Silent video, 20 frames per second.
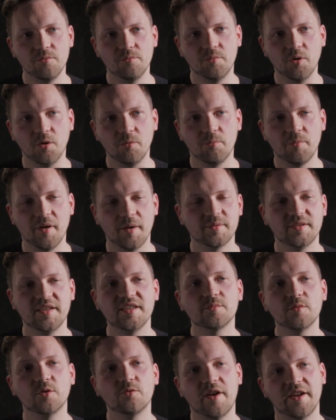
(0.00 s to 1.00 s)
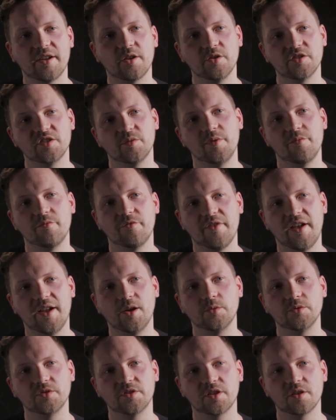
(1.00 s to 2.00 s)
But baptismal records have been
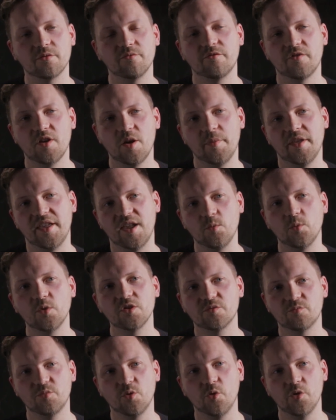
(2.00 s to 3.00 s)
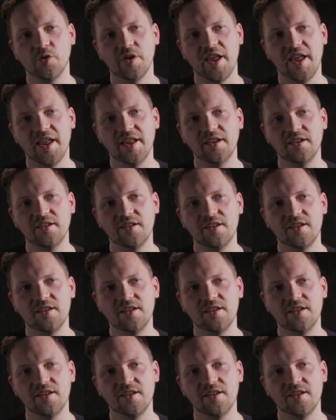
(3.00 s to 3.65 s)
found to confirm that he was born in